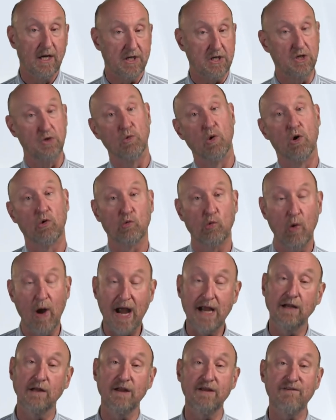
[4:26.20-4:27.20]
You will
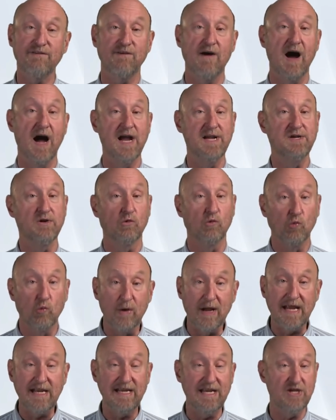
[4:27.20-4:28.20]
regularly find a
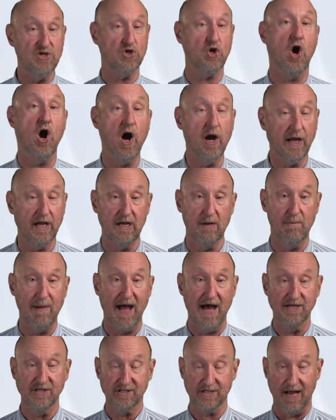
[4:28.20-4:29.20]
reading talking
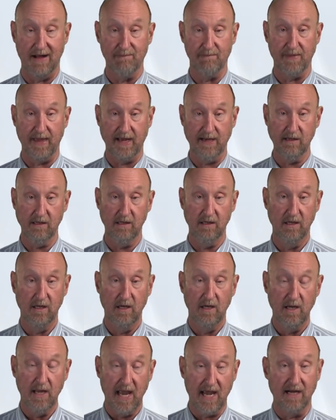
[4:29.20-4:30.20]
about something.
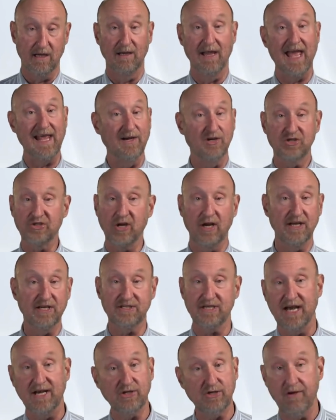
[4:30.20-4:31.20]
In a later study
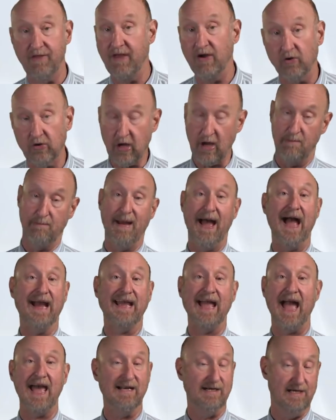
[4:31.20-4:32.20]
session, they'll come back
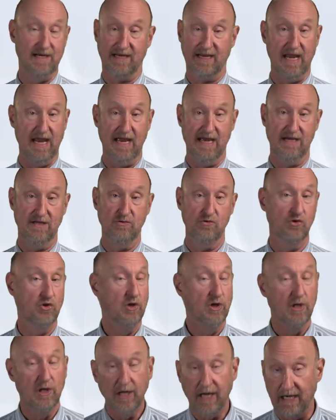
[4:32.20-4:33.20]
at it again.
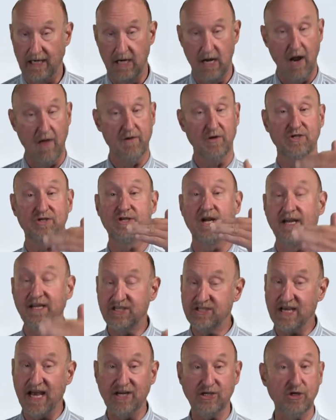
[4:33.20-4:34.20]
In another study
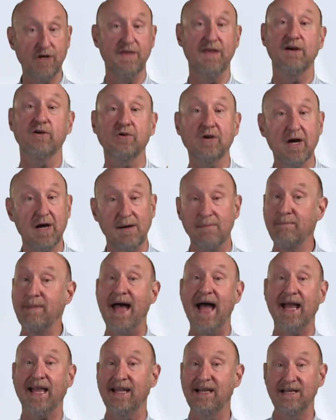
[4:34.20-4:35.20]
session, they'll come
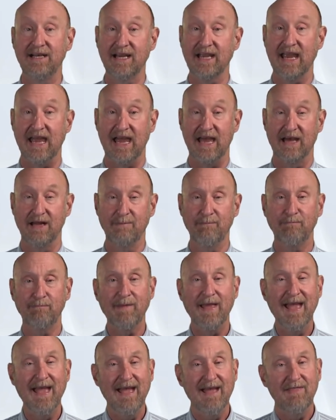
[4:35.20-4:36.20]
back at it again.
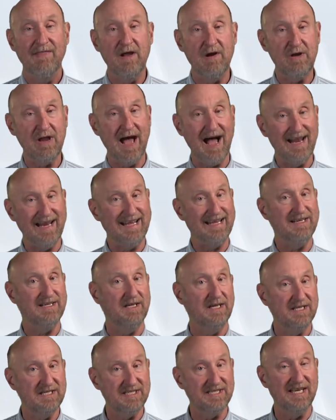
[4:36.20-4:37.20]
They're not
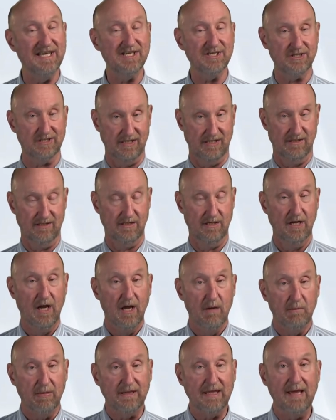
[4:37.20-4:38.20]
inconsistent,
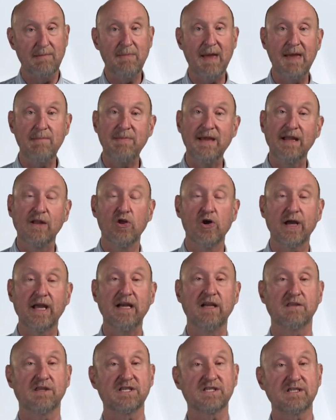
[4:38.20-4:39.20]
but they may be looking
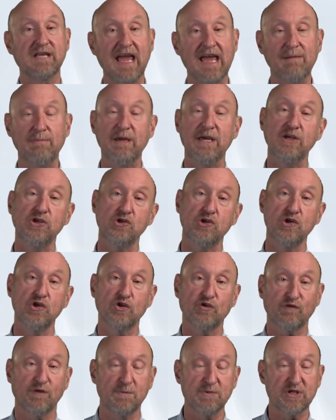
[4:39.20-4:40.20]
at the same
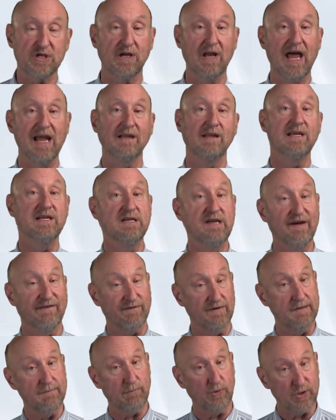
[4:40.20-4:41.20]
issues from slightly
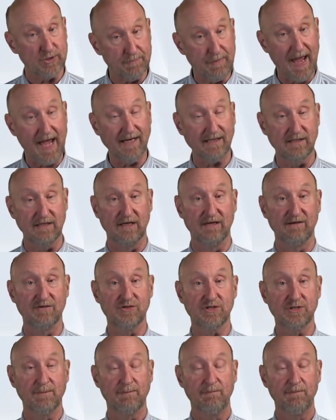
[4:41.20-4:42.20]
different
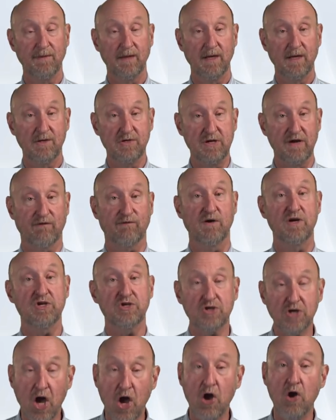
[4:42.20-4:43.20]
perspectives, different
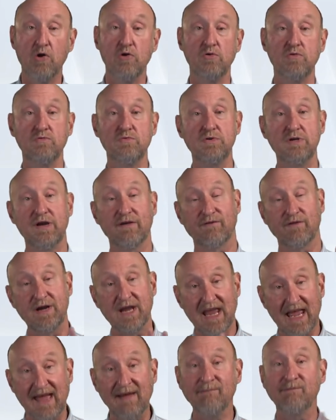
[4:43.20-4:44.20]
tone,
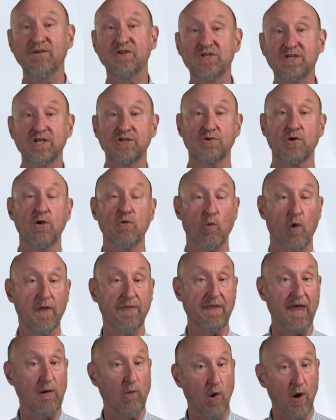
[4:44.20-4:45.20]
different emphasis on what
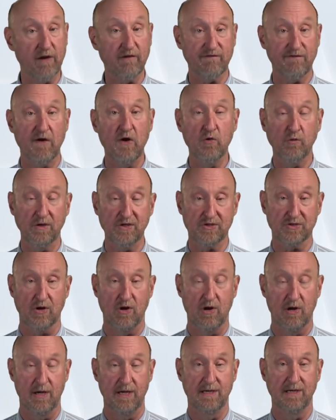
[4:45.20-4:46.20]
they want to focus
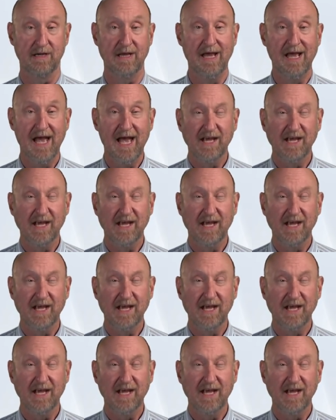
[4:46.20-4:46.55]
on.